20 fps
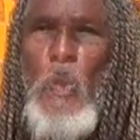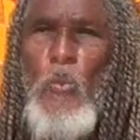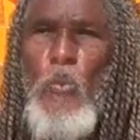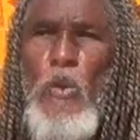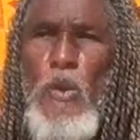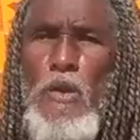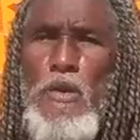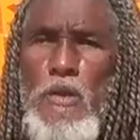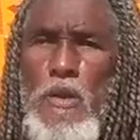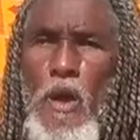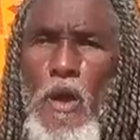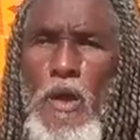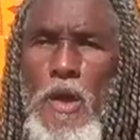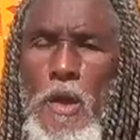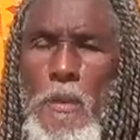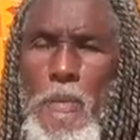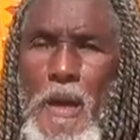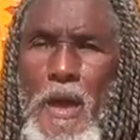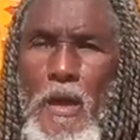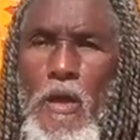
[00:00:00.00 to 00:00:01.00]
We're talking
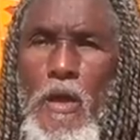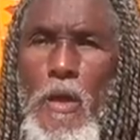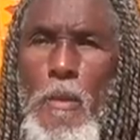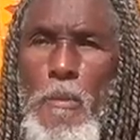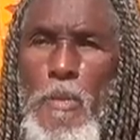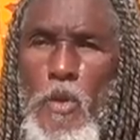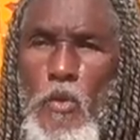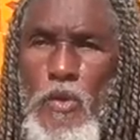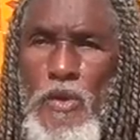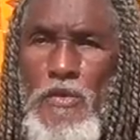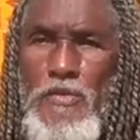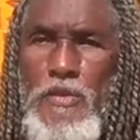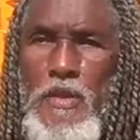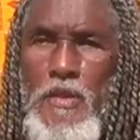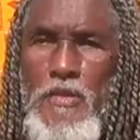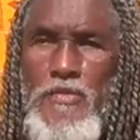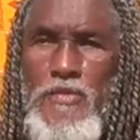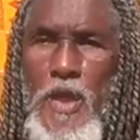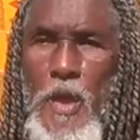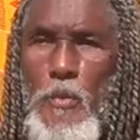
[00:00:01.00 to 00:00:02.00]
about
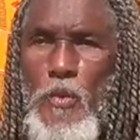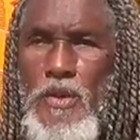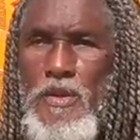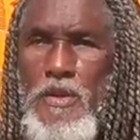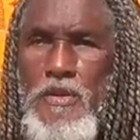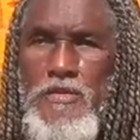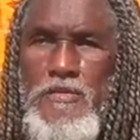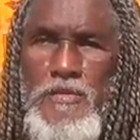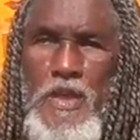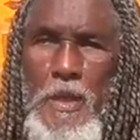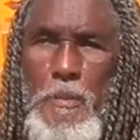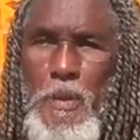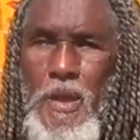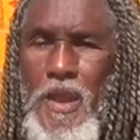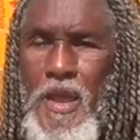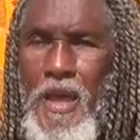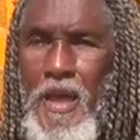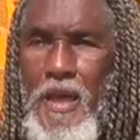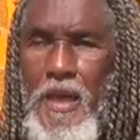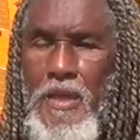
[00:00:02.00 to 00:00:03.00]
communities that were
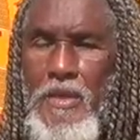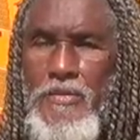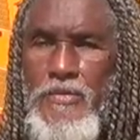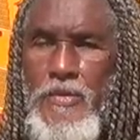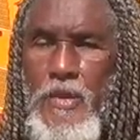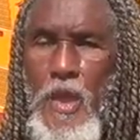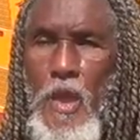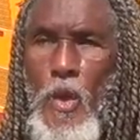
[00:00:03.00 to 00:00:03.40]
destabilized,